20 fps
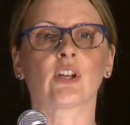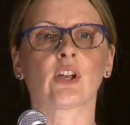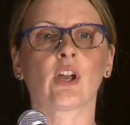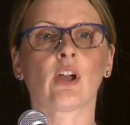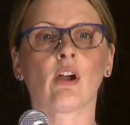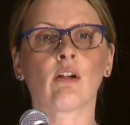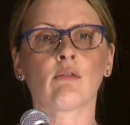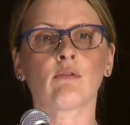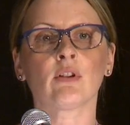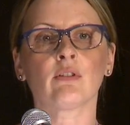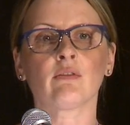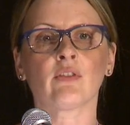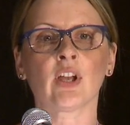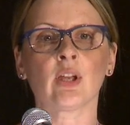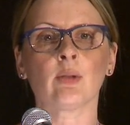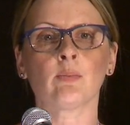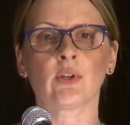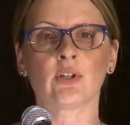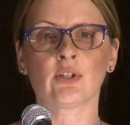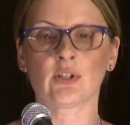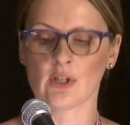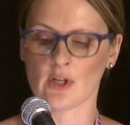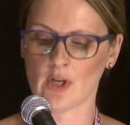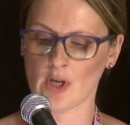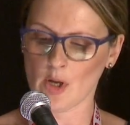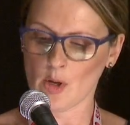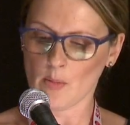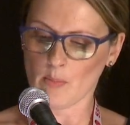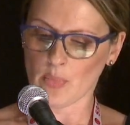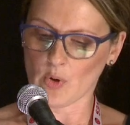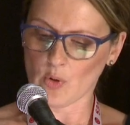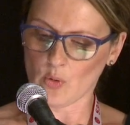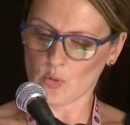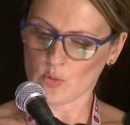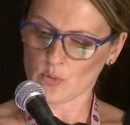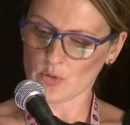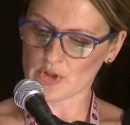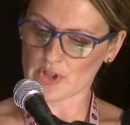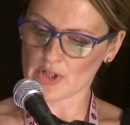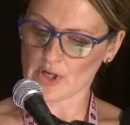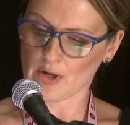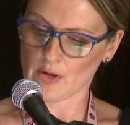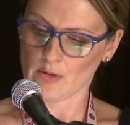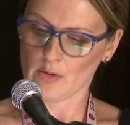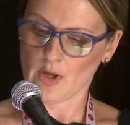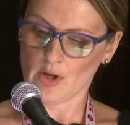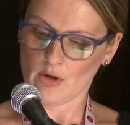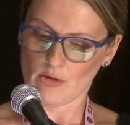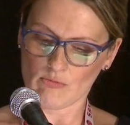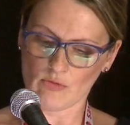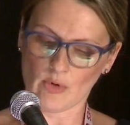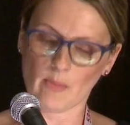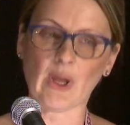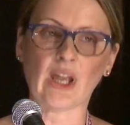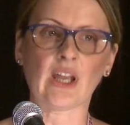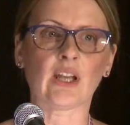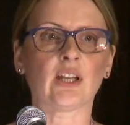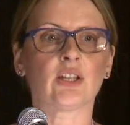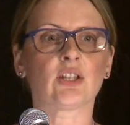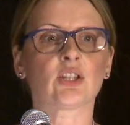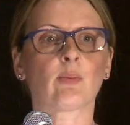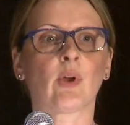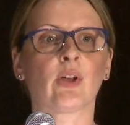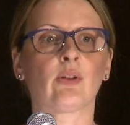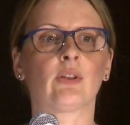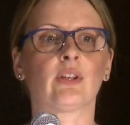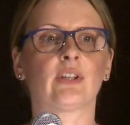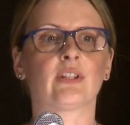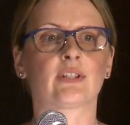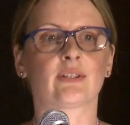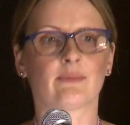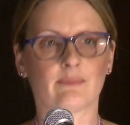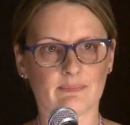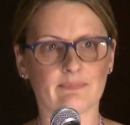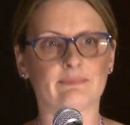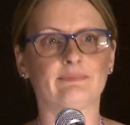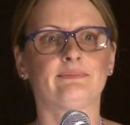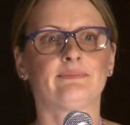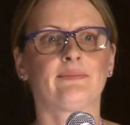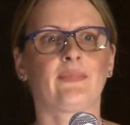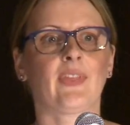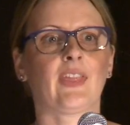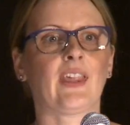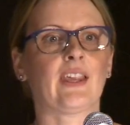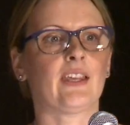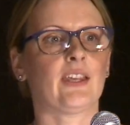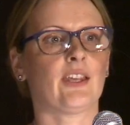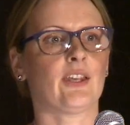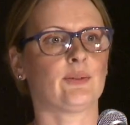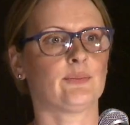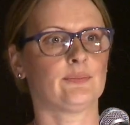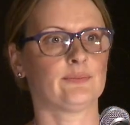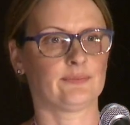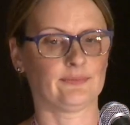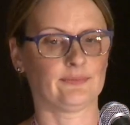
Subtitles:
to current vapers, but also remaining smokers. Thank you.